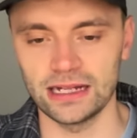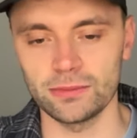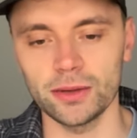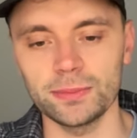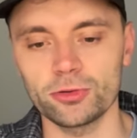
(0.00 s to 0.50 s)
and
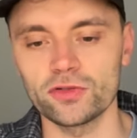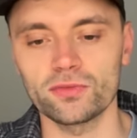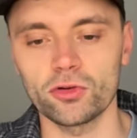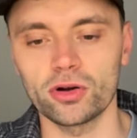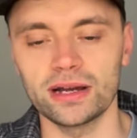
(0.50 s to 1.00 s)
might be
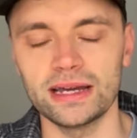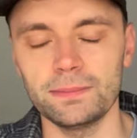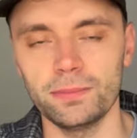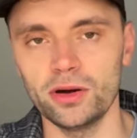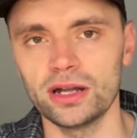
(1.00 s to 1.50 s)
proven wrong here,
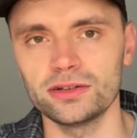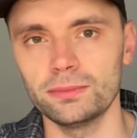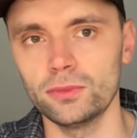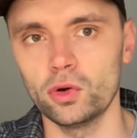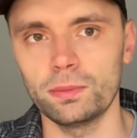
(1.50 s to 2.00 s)
put under
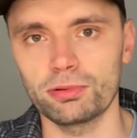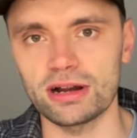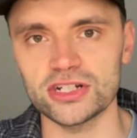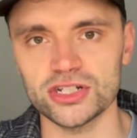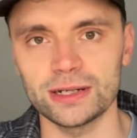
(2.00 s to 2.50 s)
more
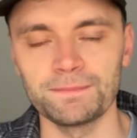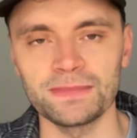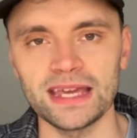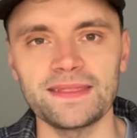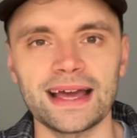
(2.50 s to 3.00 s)
pressure
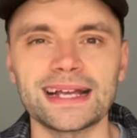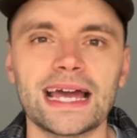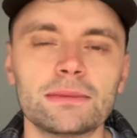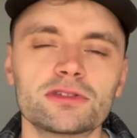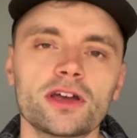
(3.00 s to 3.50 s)
in that game.